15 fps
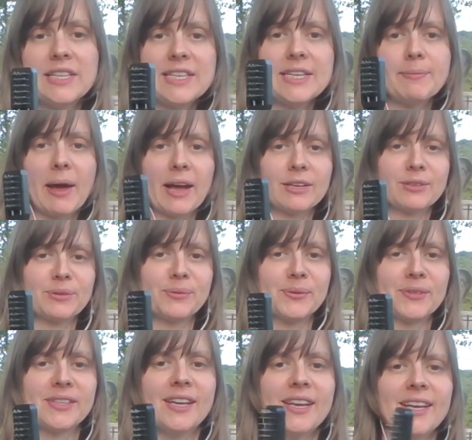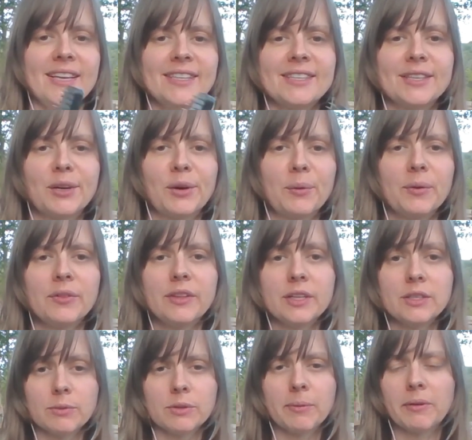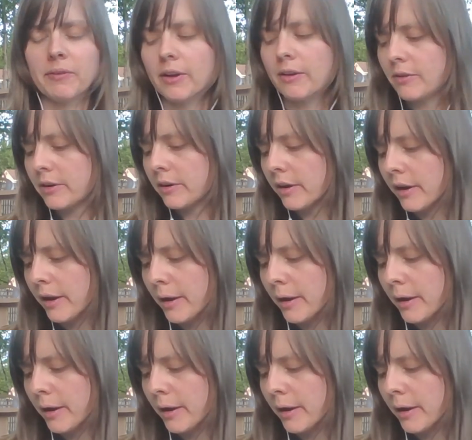the demat tools. So this one's my favorite.